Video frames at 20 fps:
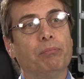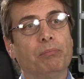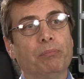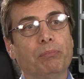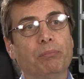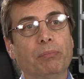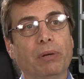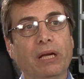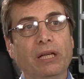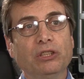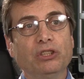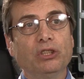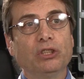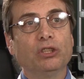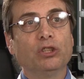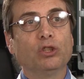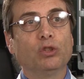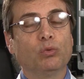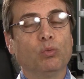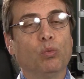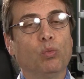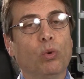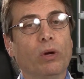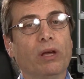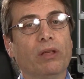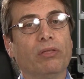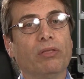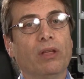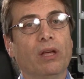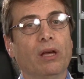patients
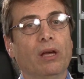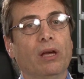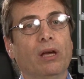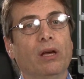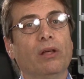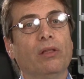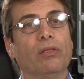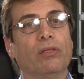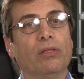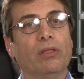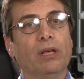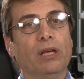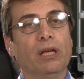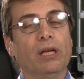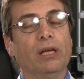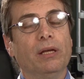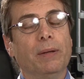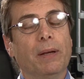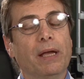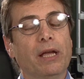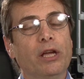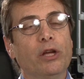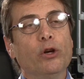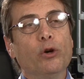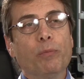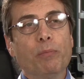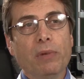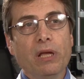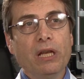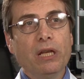with the
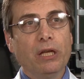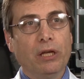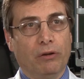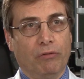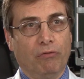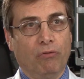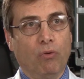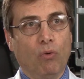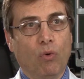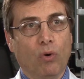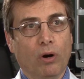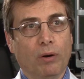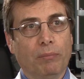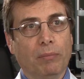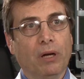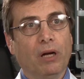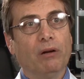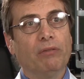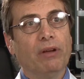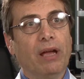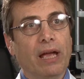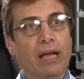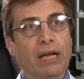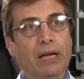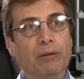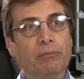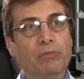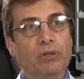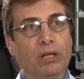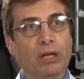intermediate form of
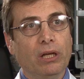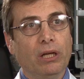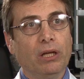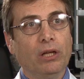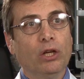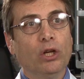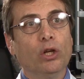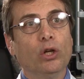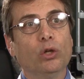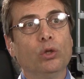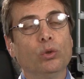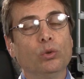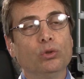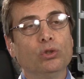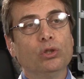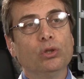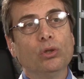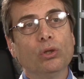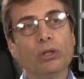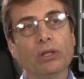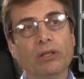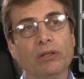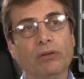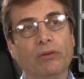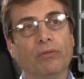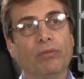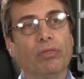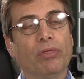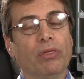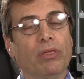AMD who took
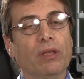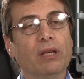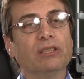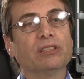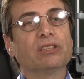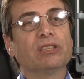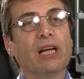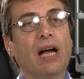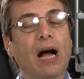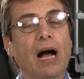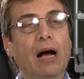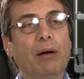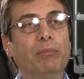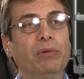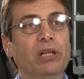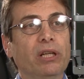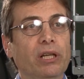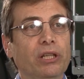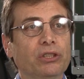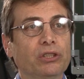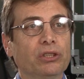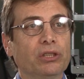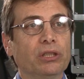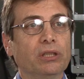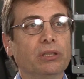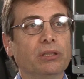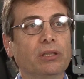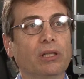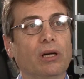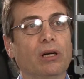this
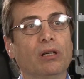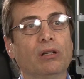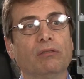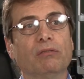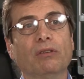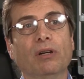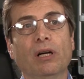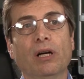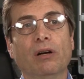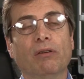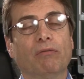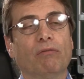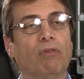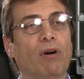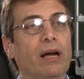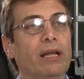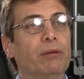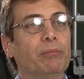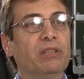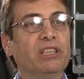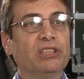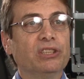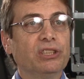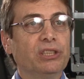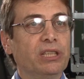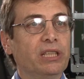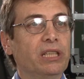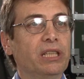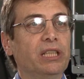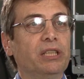combination of vitamin
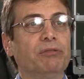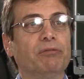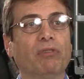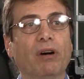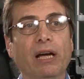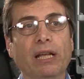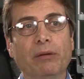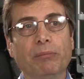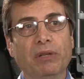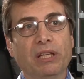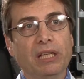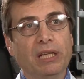C, vitamin